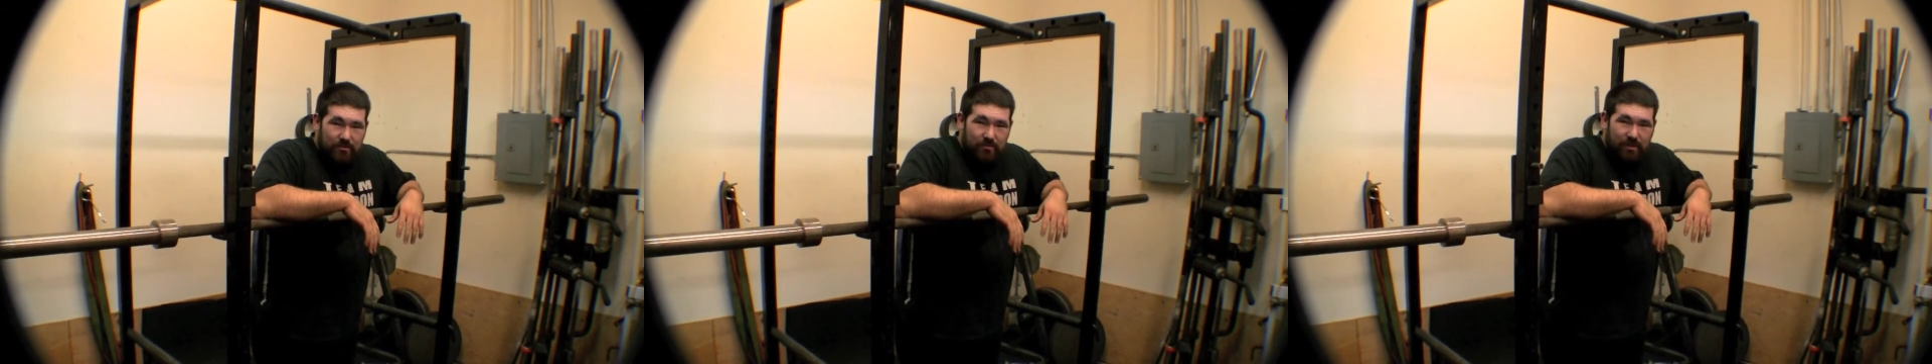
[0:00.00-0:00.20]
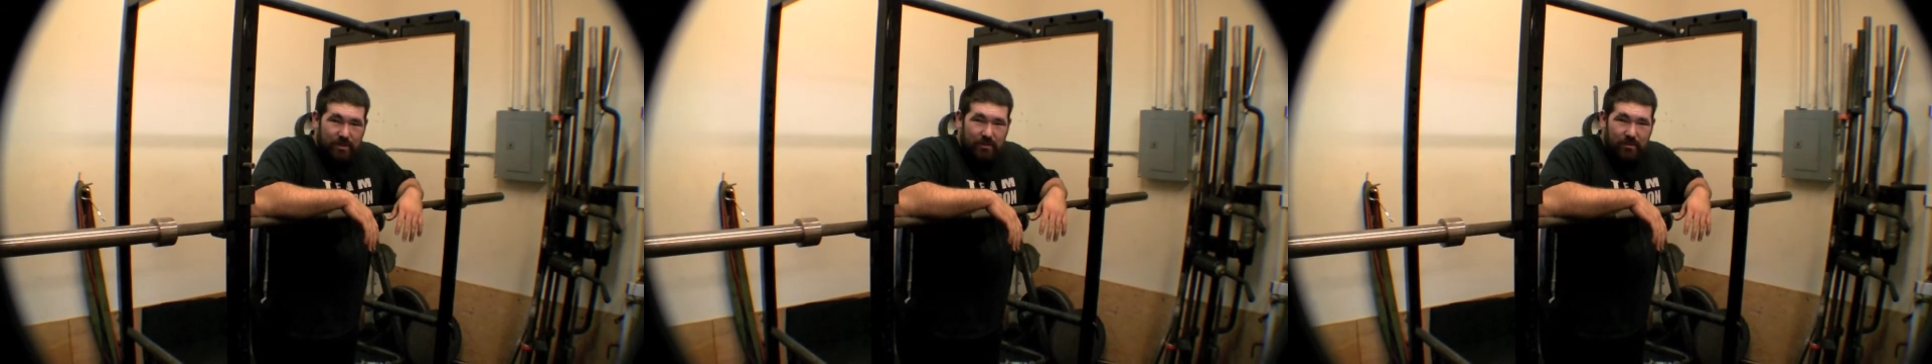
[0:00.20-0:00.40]

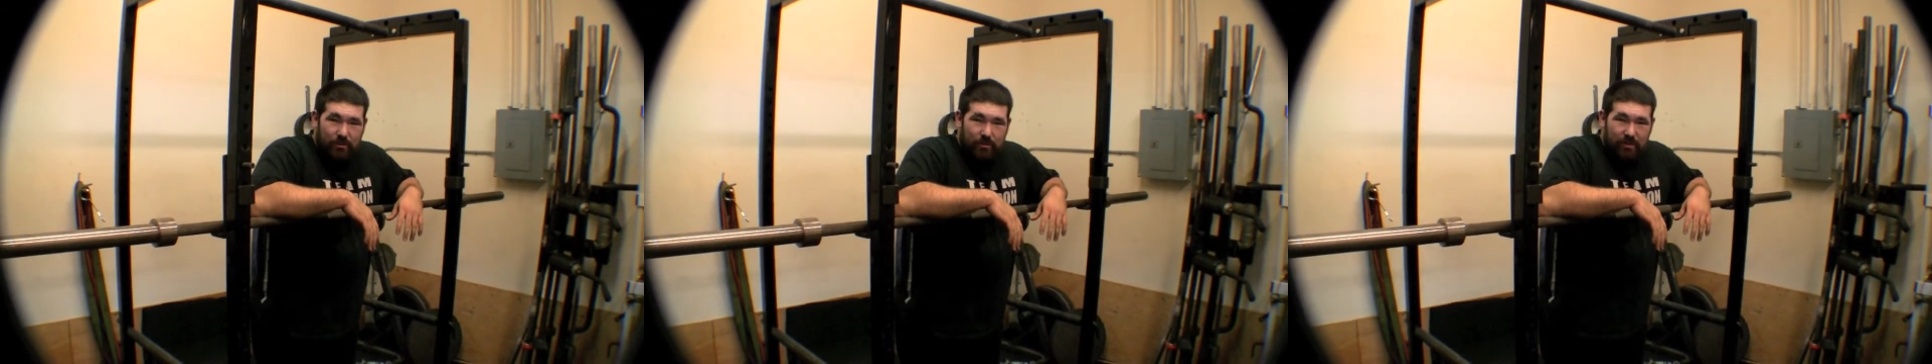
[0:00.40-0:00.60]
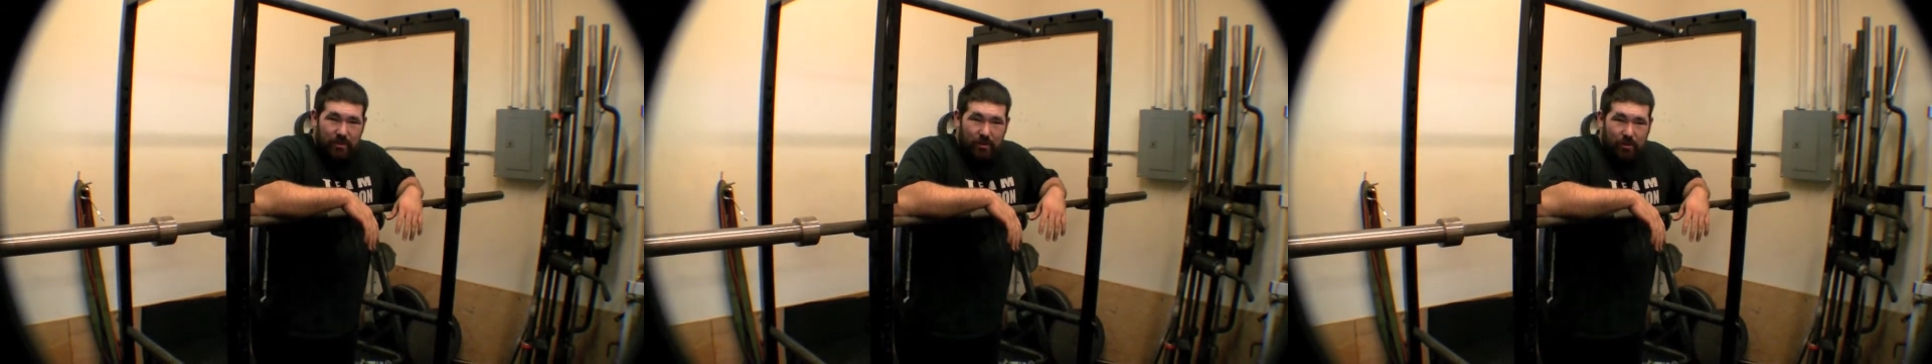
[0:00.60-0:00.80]
to be a
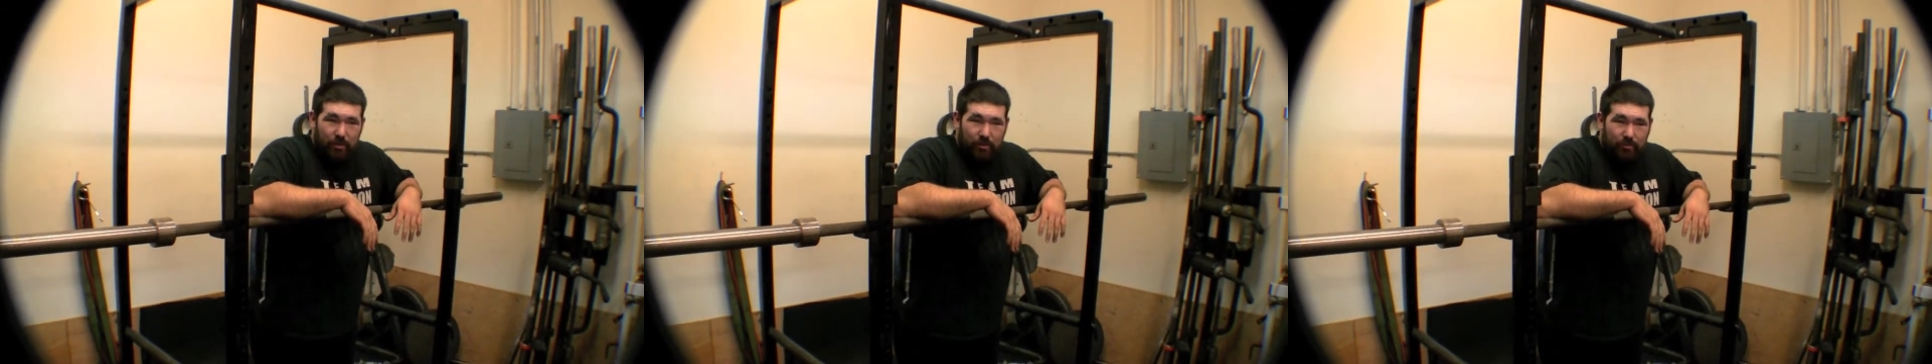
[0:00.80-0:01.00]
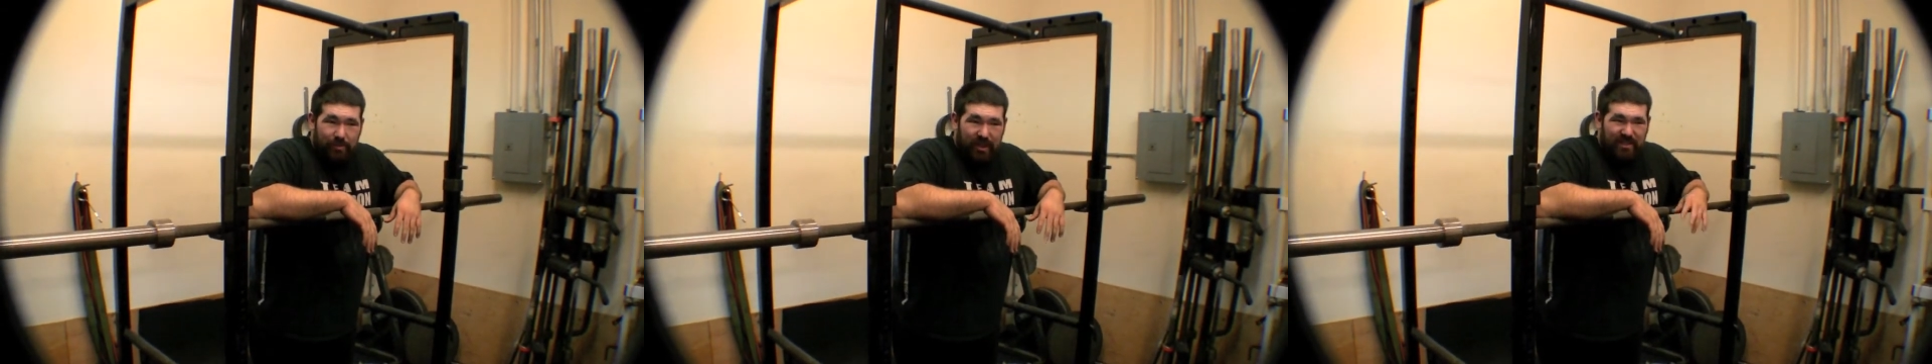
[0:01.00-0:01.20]
little bit
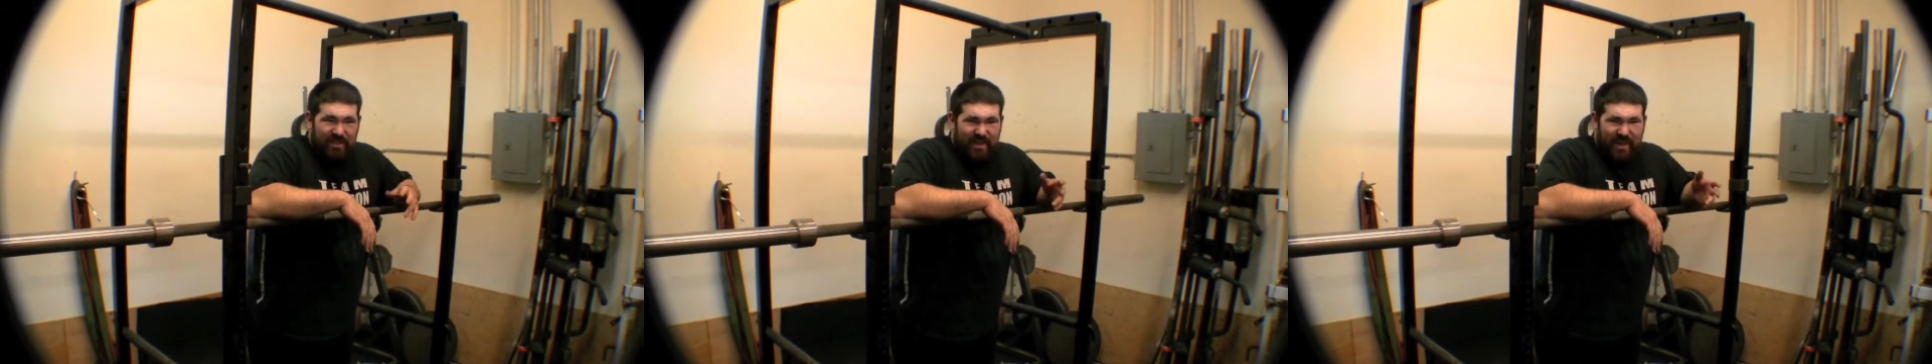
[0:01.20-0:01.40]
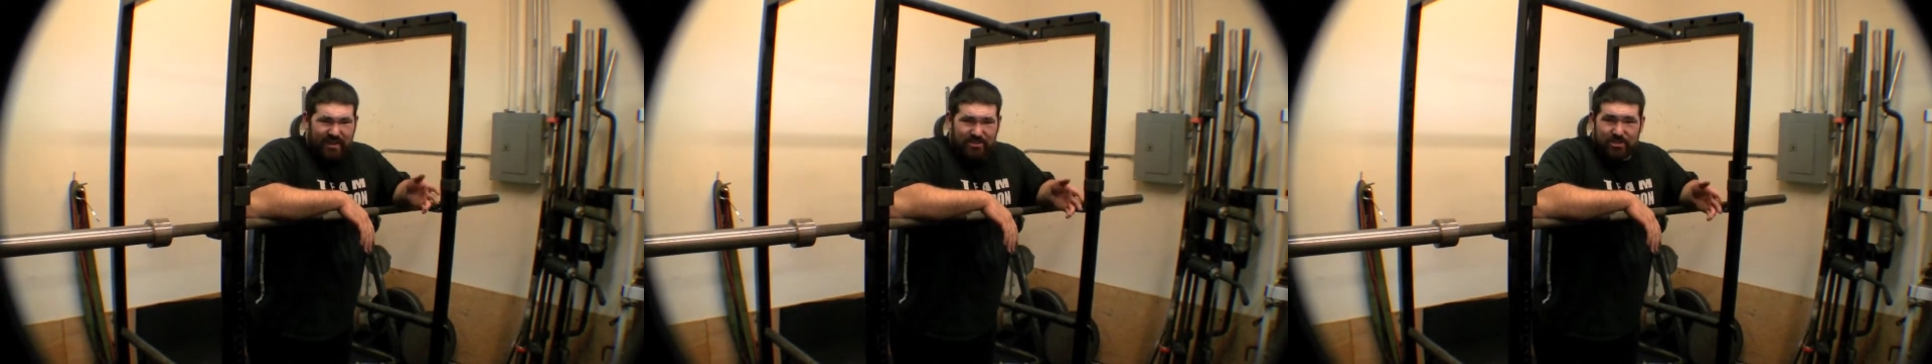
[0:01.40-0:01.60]
lower.
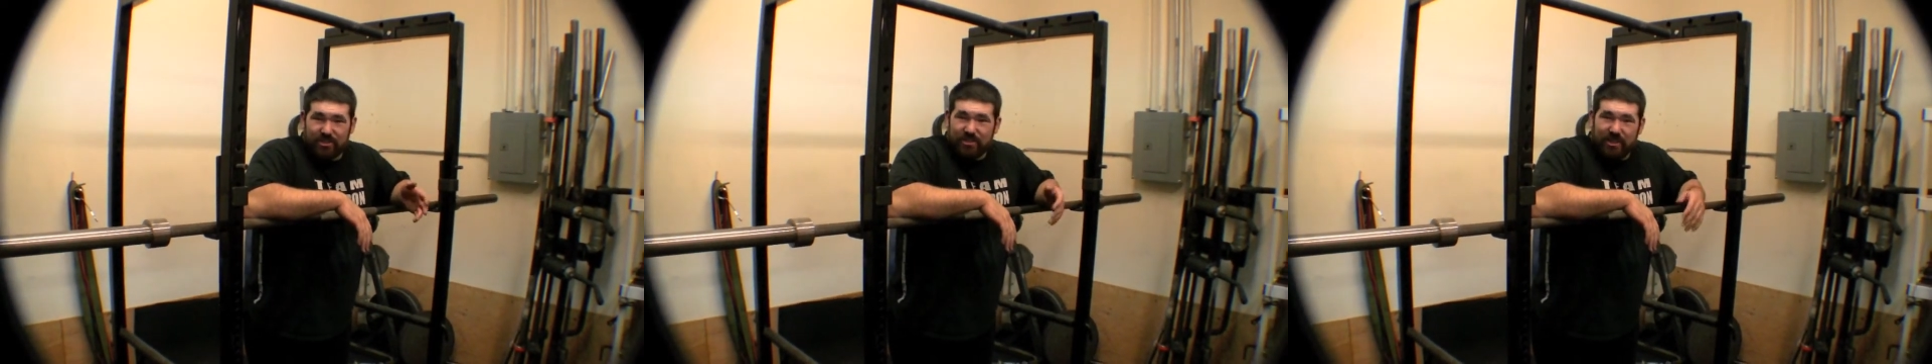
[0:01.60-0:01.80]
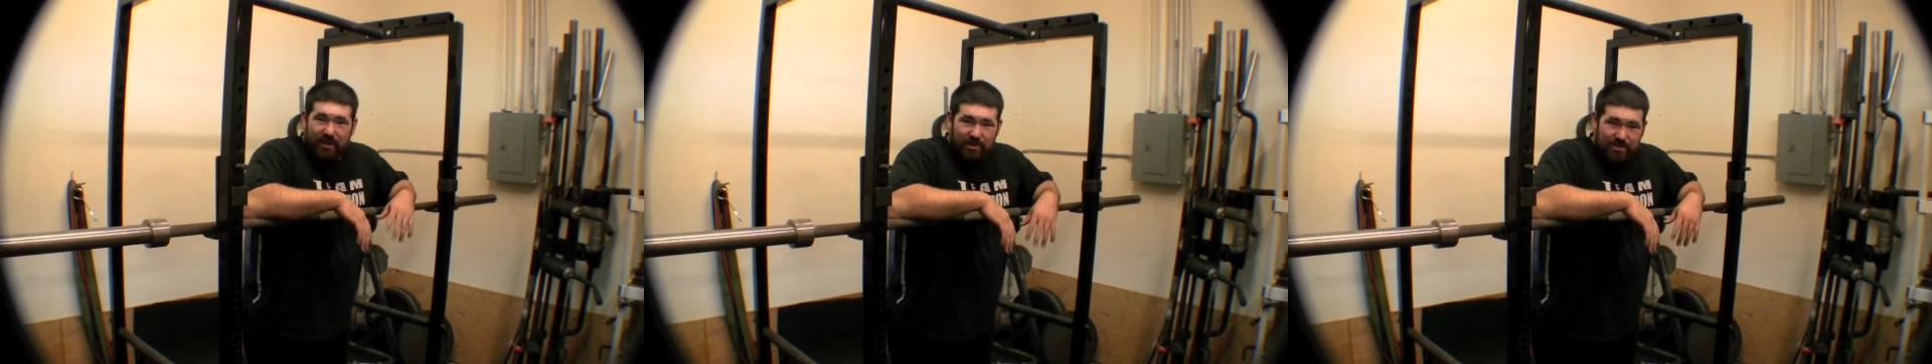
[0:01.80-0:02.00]
Becky
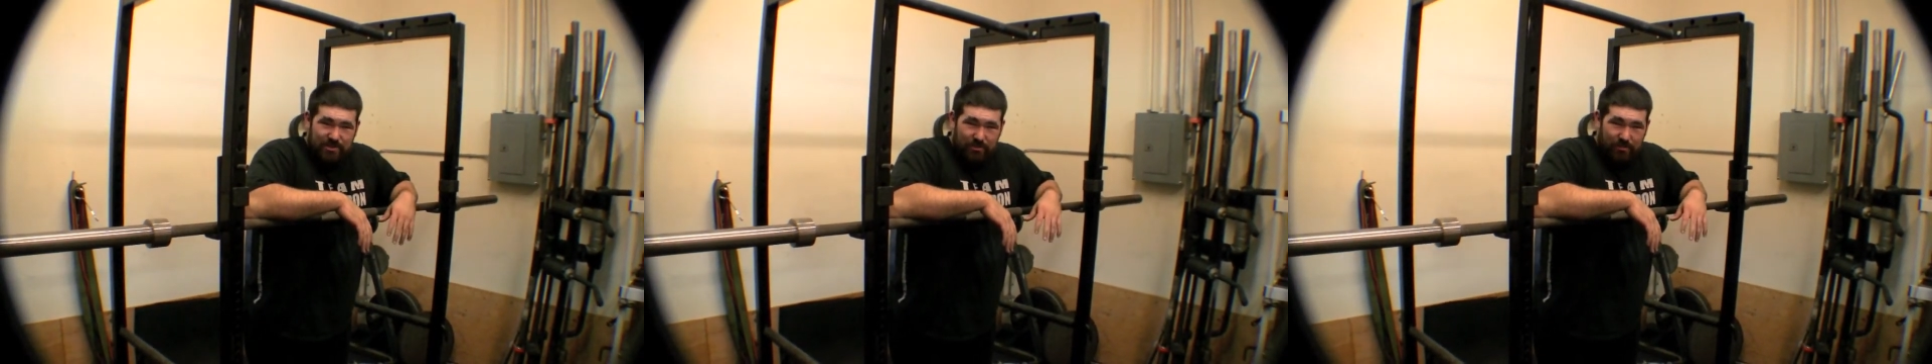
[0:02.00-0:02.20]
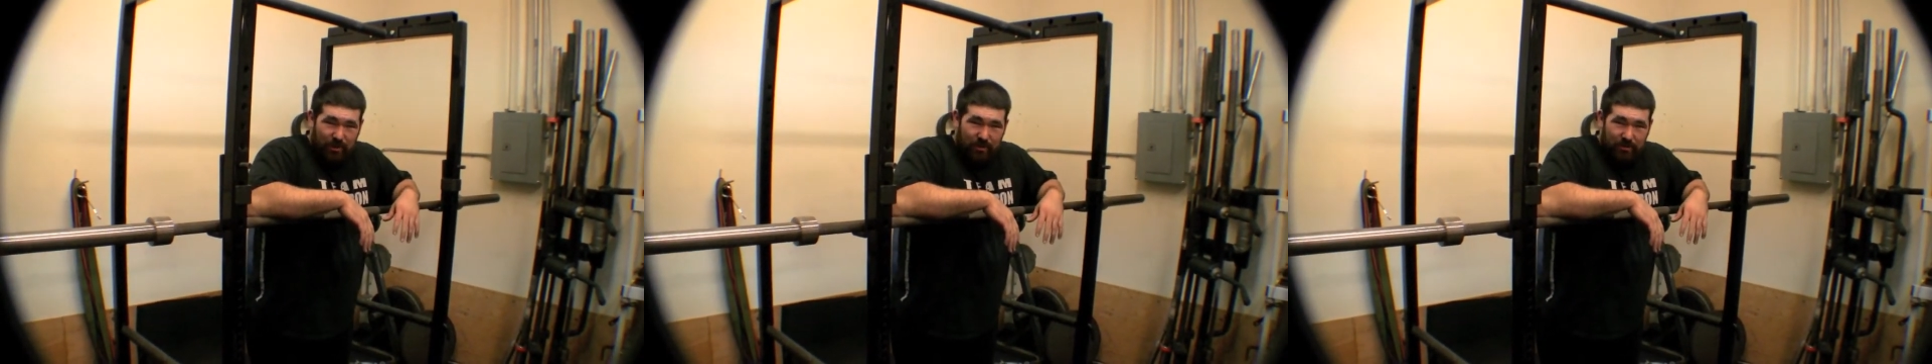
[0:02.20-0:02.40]
actually carries
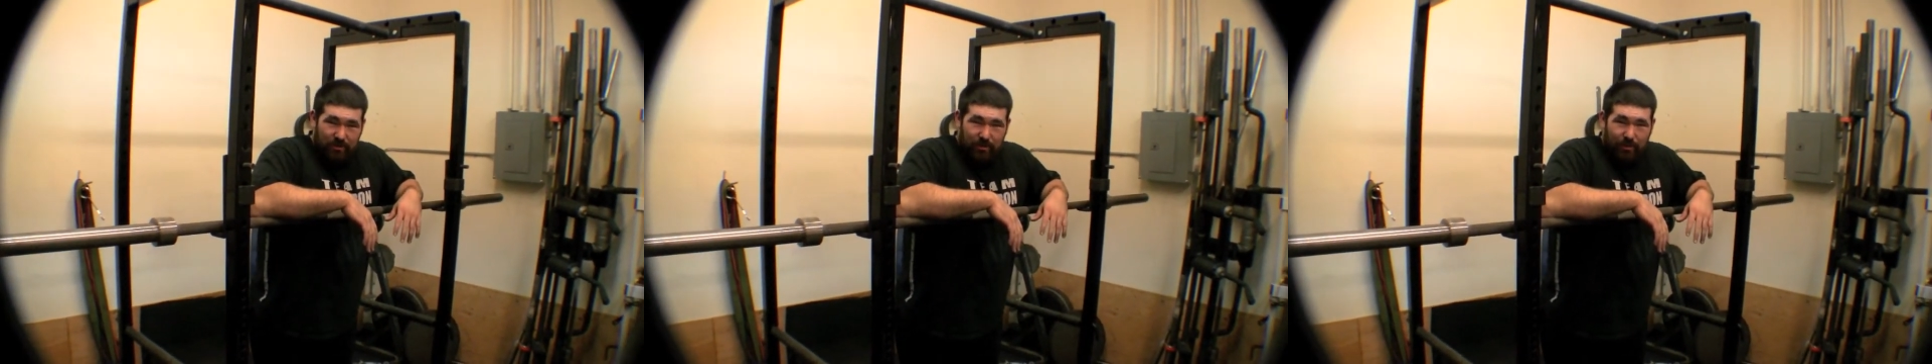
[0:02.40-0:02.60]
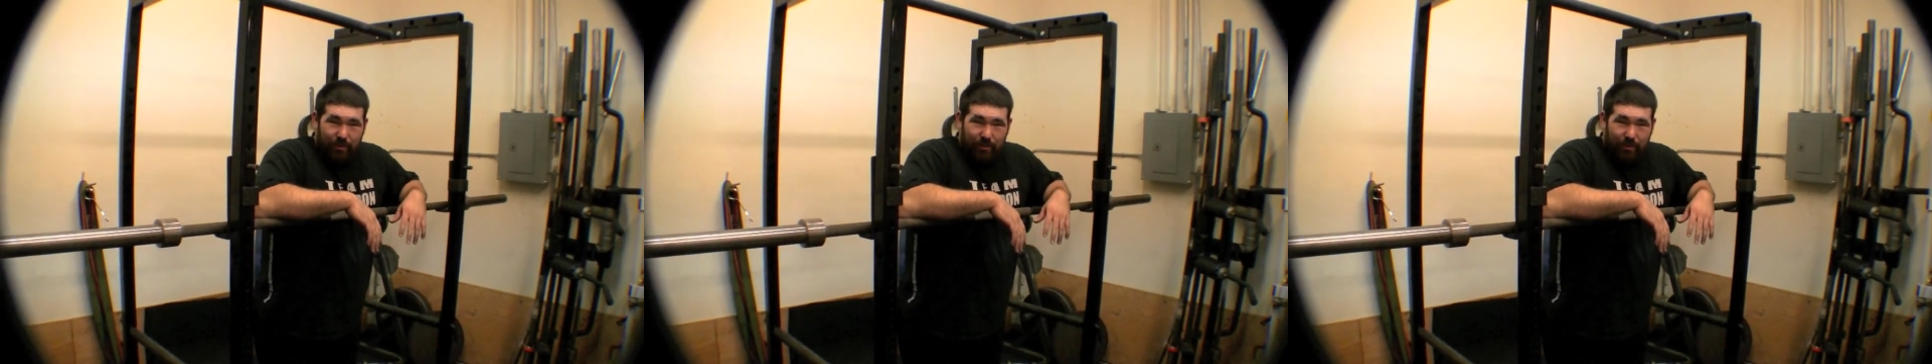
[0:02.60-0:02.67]
the bar the